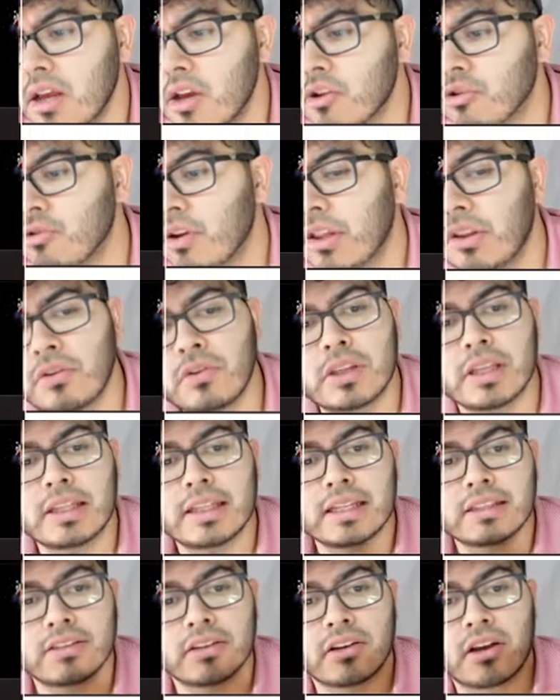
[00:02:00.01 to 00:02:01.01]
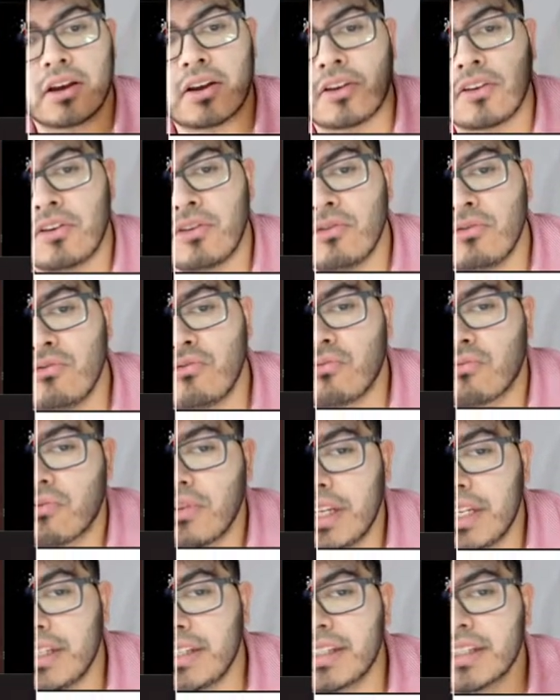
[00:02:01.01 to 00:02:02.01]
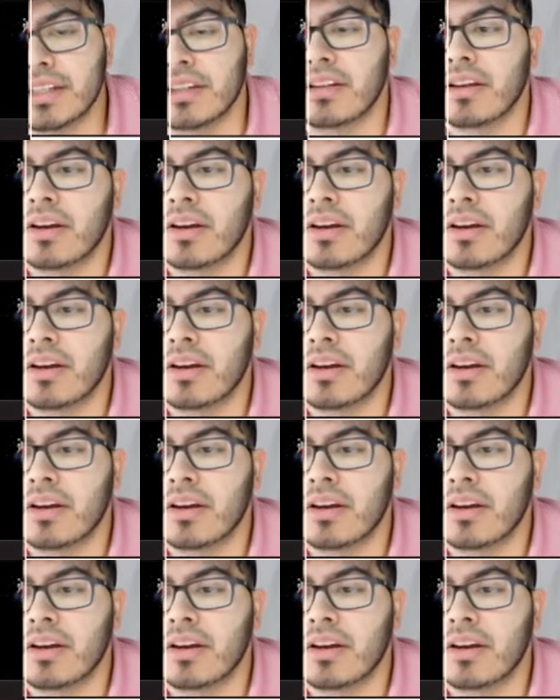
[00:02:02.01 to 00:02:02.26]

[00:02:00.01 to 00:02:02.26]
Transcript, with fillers: So I do think that's a, a huge reason,